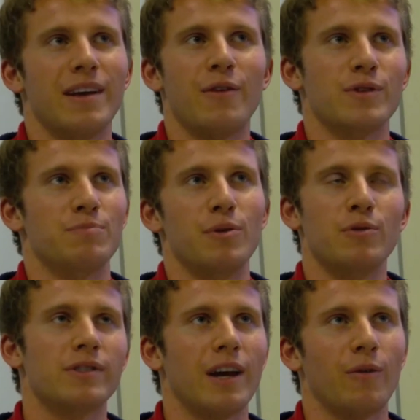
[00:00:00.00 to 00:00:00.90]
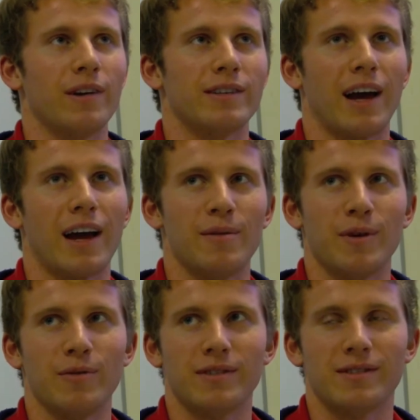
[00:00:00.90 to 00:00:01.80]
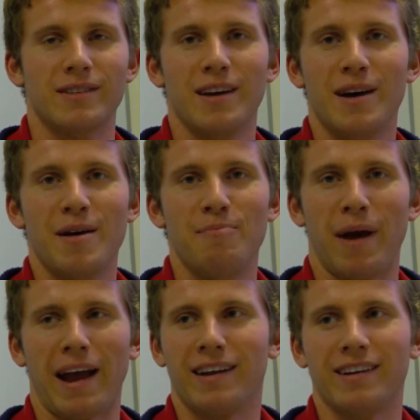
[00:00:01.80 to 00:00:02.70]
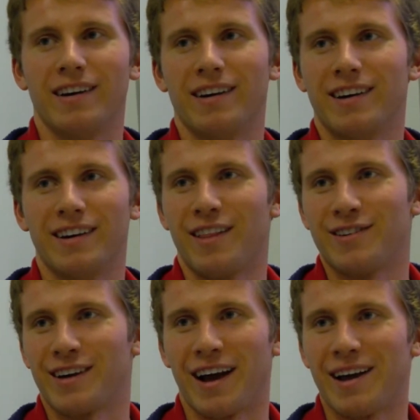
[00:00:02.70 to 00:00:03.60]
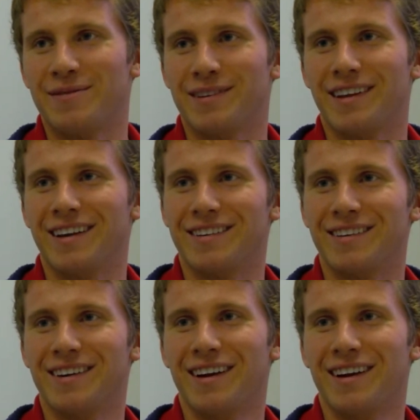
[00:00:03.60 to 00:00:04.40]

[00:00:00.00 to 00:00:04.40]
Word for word: It was Boost at one time. It was Panda at another time, and then